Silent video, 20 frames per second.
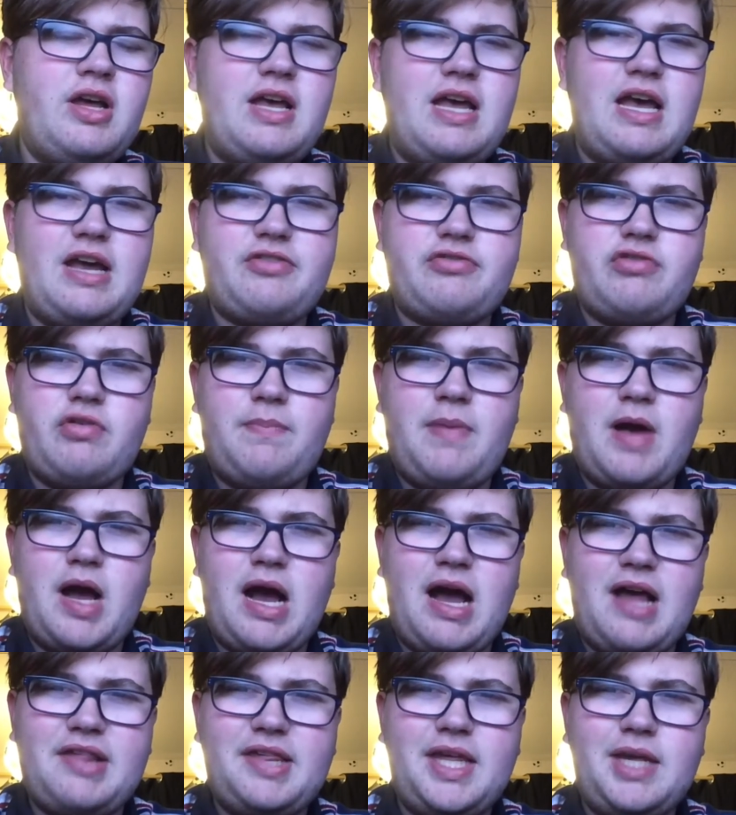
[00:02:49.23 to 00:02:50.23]
extra
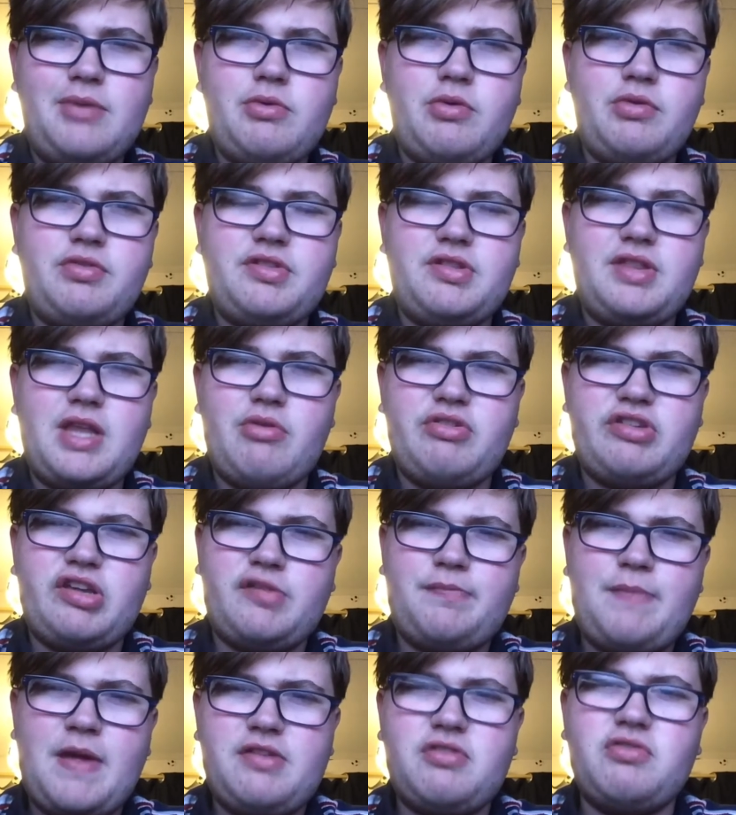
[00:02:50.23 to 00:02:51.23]
part. I think was, they was
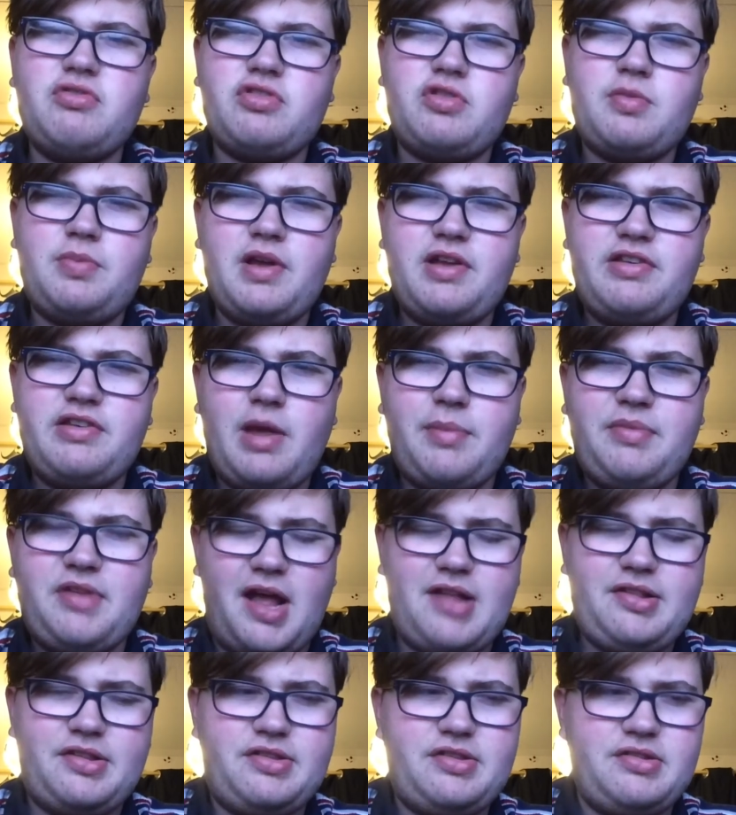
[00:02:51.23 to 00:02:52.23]
expecting us to play James
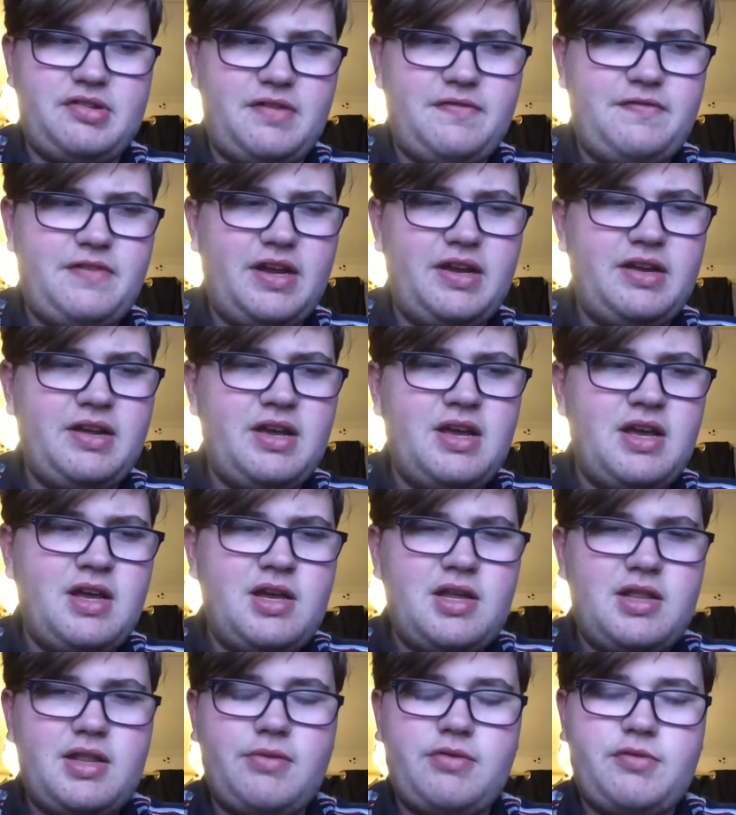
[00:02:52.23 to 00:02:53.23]
Hanson. I think
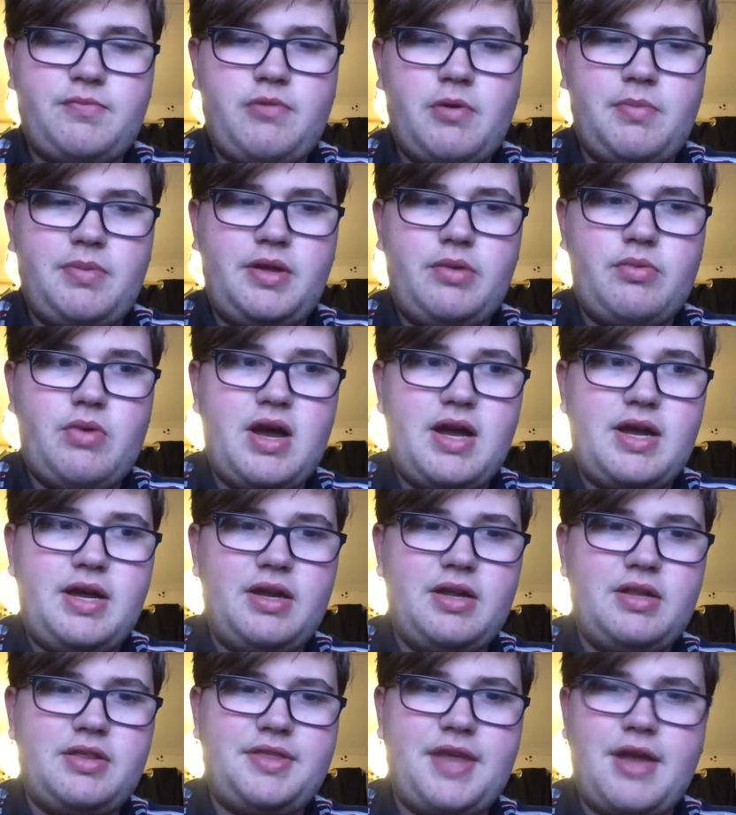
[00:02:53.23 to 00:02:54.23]
that was probably why
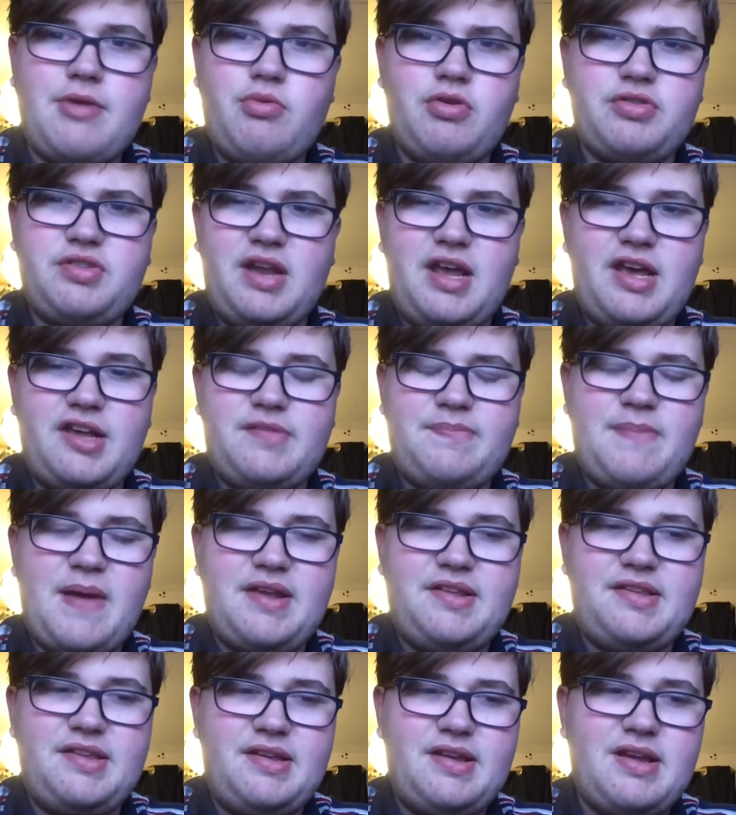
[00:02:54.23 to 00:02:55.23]
they wasn't
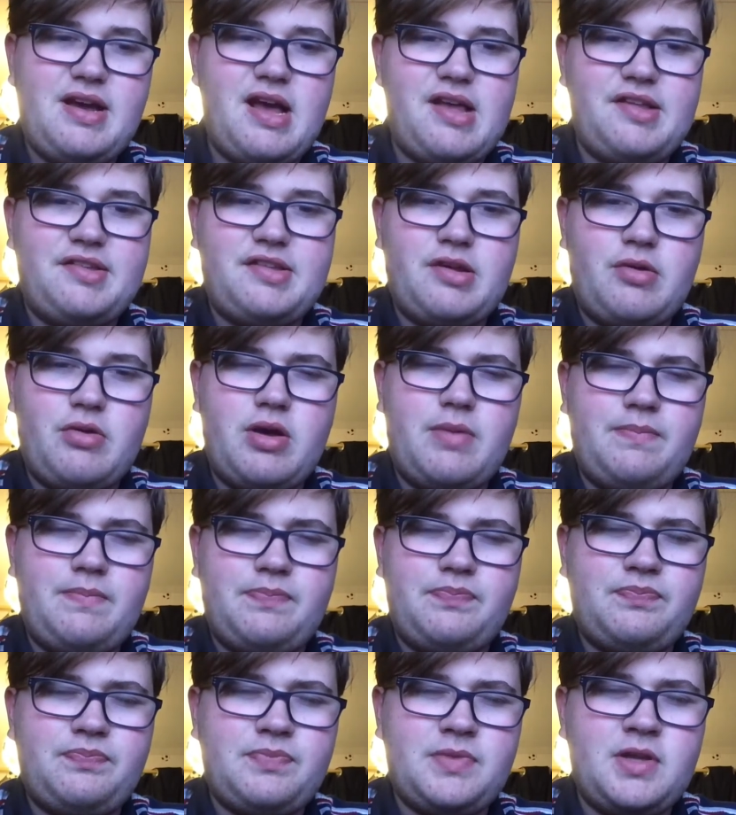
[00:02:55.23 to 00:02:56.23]
expecting that. So um,
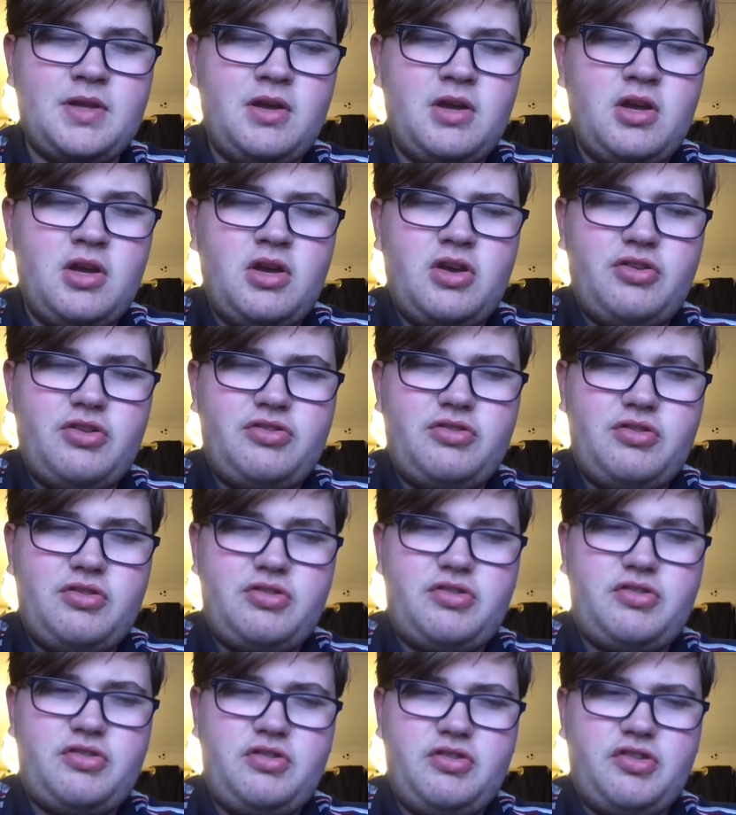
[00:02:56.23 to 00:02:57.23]

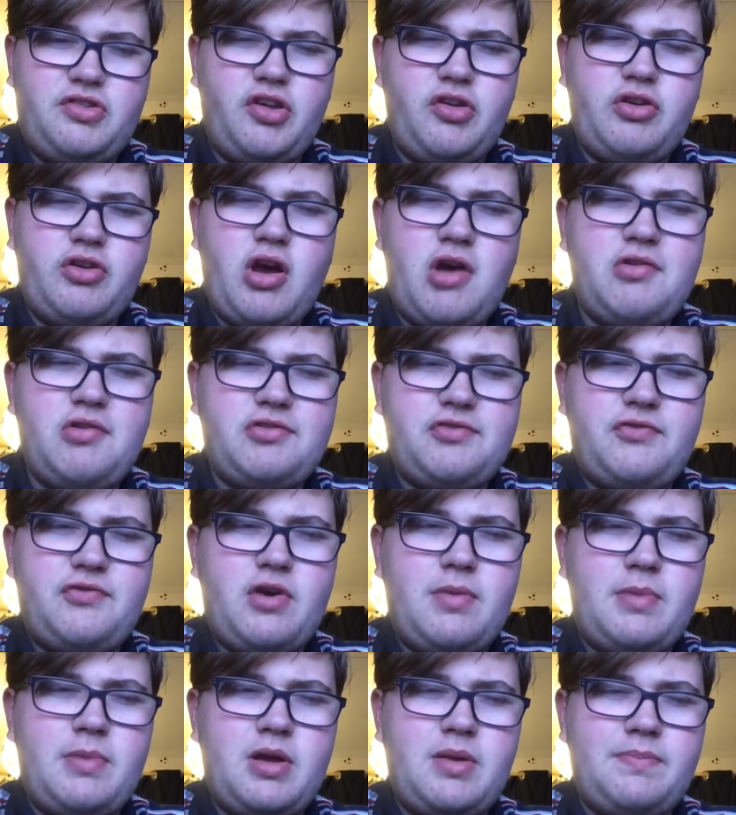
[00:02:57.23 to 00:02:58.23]
two goals
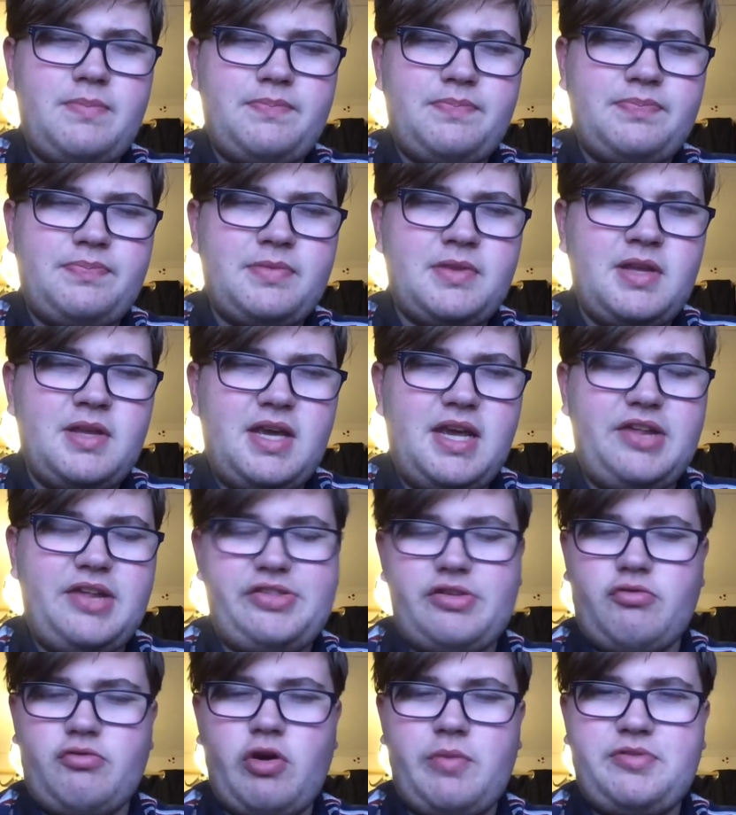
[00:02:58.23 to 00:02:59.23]
from um,
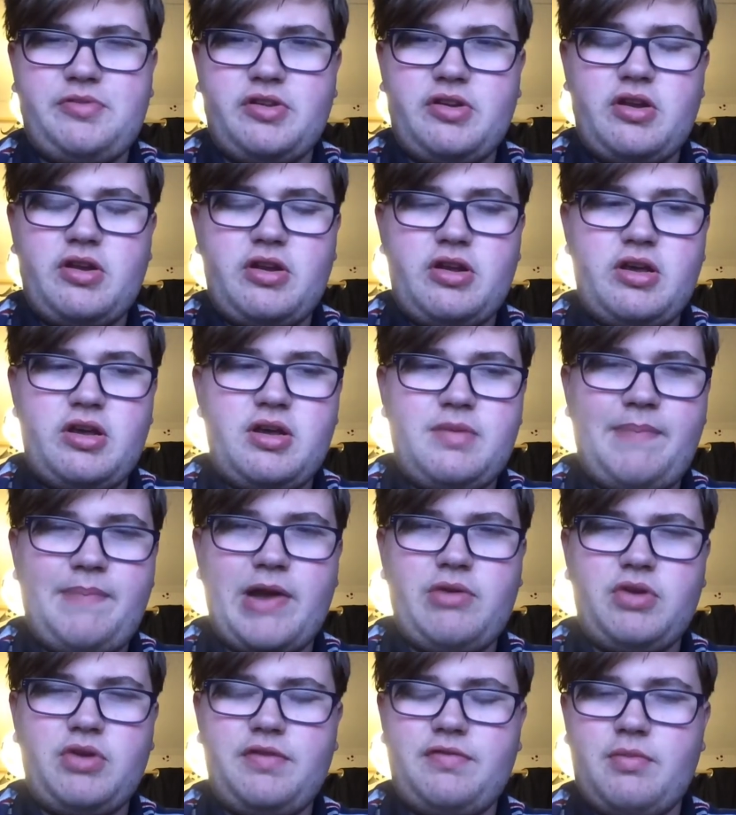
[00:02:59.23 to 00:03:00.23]
Ethan Robson and a
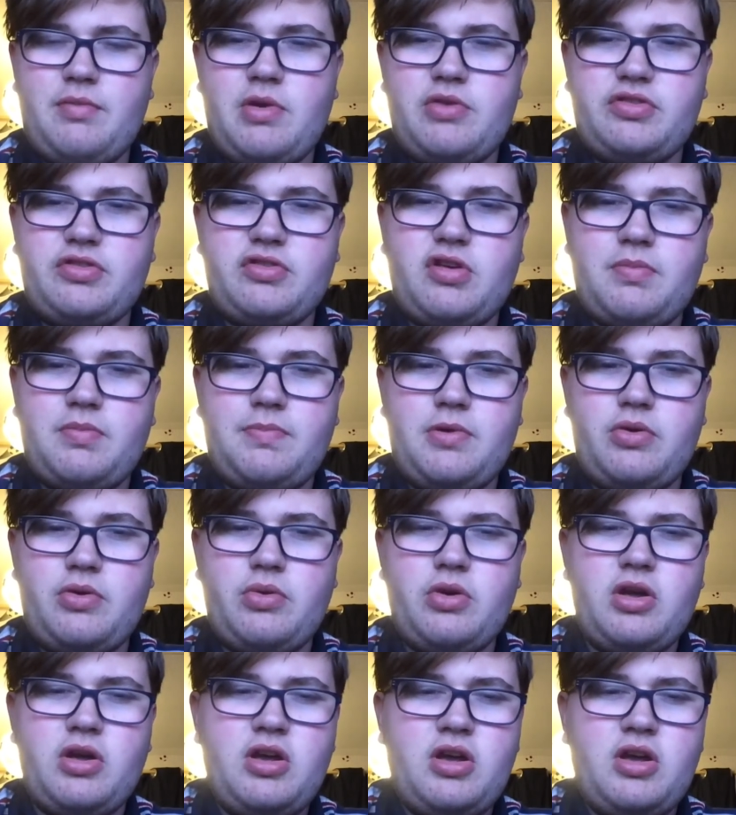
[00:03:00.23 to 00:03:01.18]
penalty from Moses Ogbu